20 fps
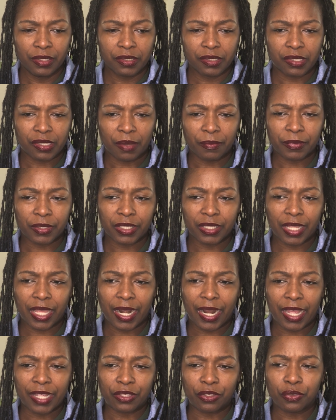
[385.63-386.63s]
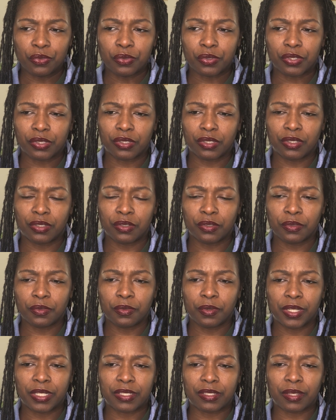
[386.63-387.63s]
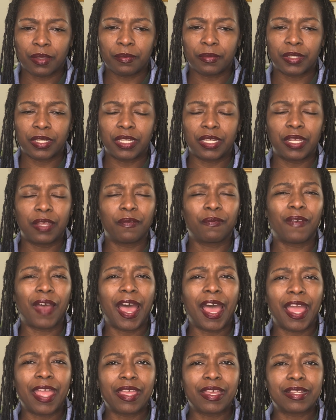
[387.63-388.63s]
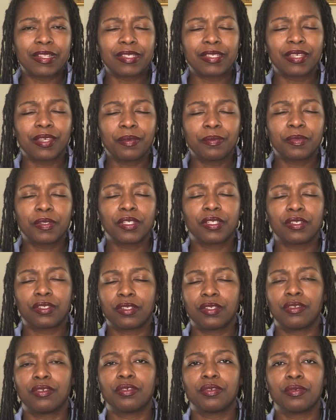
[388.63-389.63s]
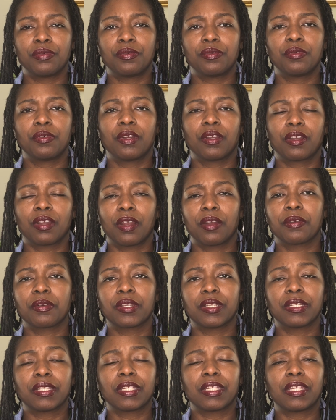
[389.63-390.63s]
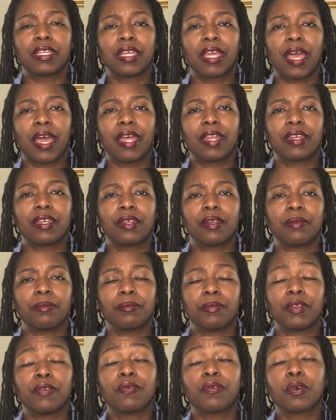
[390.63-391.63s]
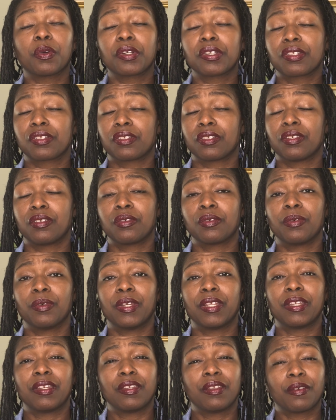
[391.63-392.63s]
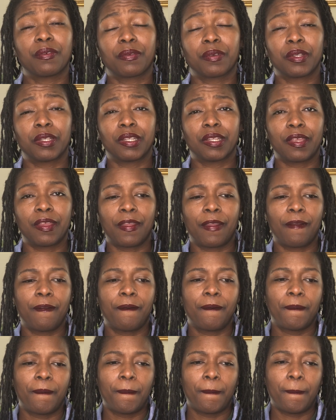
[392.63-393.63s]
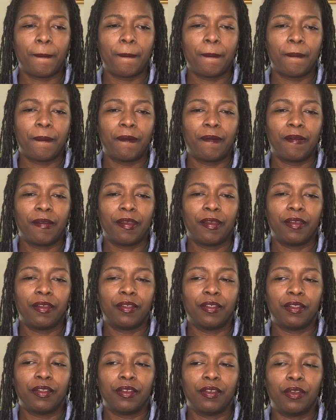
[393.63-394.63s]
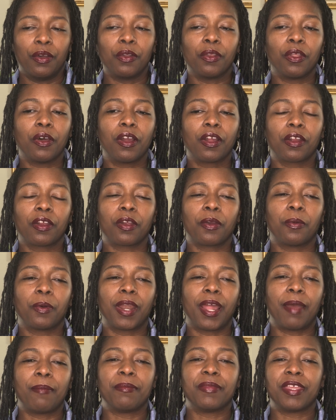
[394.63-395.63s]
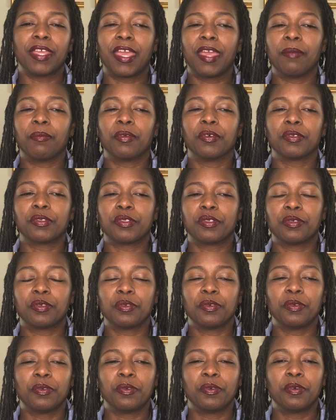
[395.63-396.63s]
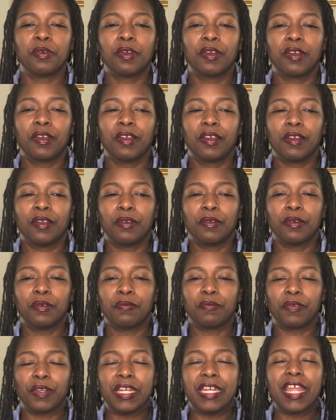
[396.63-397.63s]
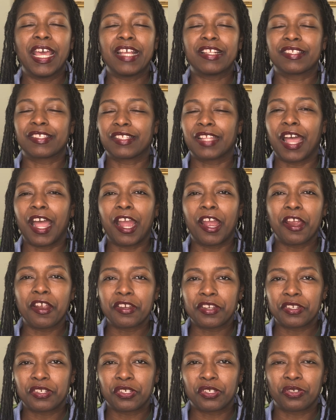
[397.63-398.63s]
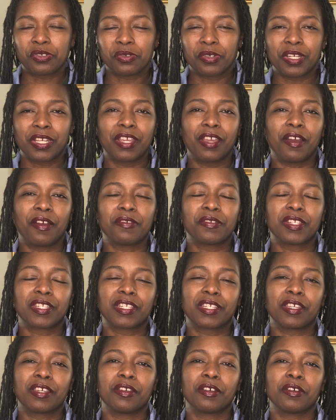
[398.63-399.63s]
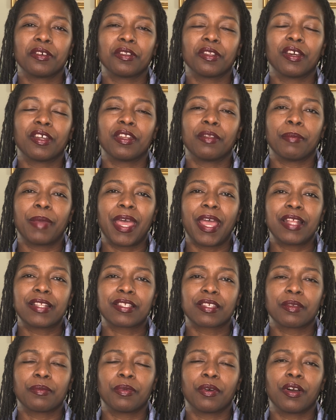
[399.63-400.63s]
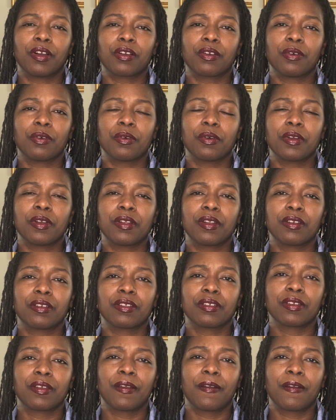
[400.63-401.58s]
Something that I used to do, and something if I attempted to do currently, I'd be forced to do it differently. No longer would I be able to finesse the artistry of skill on the basketball court,